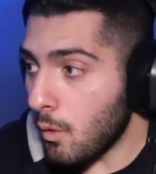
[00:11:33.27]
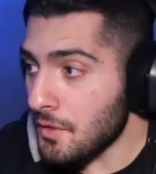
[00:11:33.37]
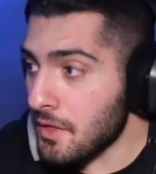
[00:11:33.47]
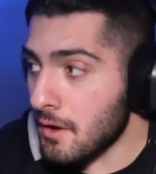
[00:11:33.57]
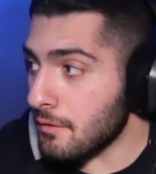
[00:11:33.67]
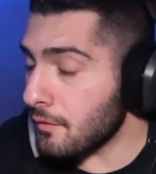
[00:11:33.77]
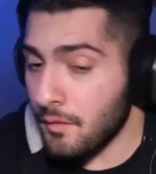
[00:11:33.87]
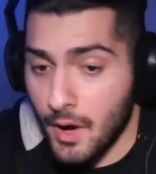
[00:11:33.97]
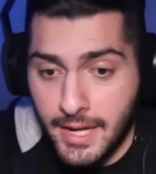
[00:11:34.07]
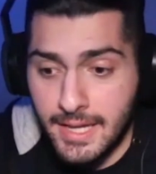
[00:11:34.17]
What the
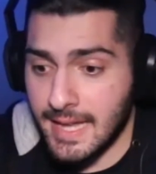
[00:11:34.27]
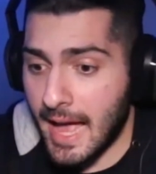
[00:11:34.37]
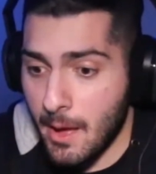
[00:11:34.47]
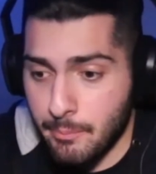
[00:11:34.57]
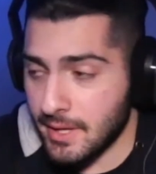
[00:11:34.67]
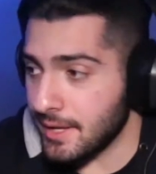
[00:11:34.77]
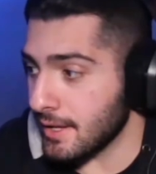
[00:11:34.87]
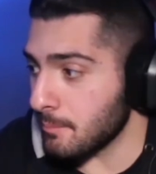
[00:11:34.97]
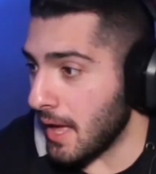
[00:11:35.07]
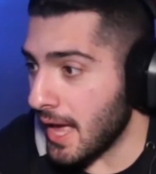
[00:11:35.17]
fuck is
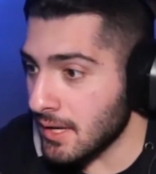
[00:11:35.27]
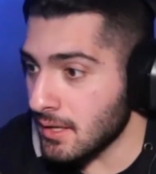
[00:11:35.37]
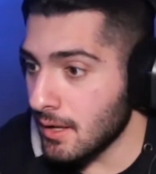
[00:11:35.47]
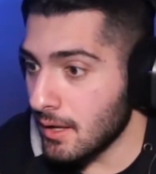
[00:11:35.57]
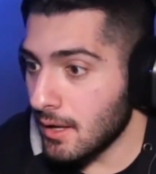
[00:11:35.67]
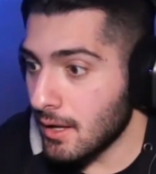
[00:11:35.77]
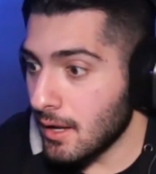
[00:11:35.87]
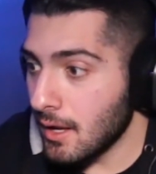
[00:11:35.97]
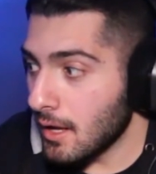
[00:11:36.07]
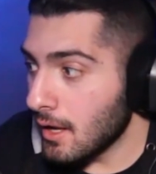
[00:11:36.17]
happening, man?
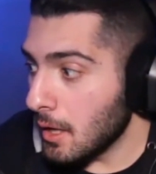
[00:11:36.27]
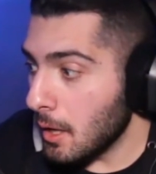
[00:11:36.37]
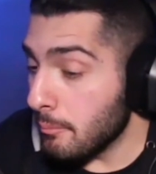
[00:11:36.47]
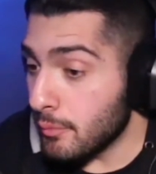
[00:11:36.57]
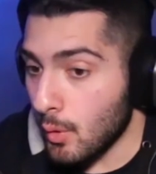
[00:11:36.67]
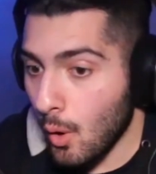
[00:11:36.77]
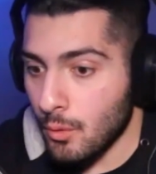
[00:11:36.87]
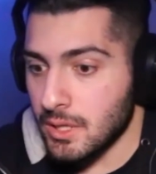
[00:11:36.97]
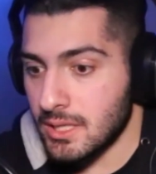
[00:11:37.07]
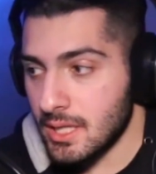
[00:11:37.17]

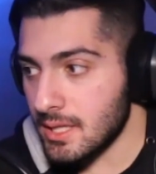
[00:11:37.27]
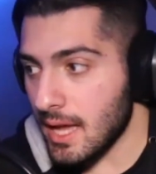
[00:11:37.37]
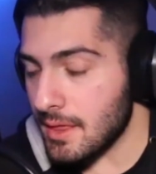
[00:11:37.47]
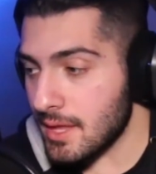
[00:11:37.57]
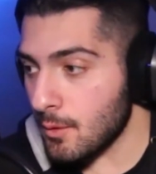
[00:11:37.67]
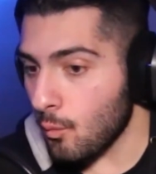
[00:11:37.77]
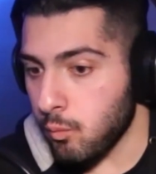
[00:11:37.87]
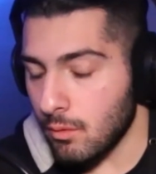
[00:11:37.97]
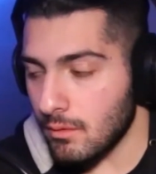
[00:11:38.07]
Bro, this is, I think,